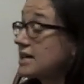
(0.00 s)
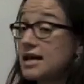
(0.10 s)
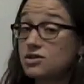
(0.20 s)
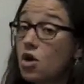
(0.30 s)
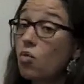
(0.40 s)

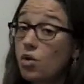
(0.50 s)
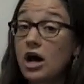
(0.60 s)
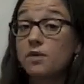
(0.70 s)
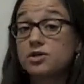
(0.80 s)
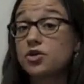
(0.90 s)
says would
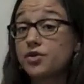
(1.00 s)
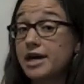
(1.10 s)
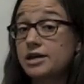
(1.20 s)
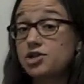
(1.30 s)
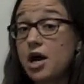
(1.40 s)
help to
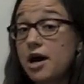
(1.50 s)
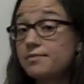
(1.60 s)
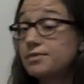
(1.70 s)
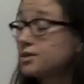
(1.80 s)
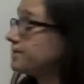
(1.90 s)
create
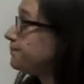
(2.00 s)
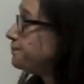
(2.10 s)
jobs.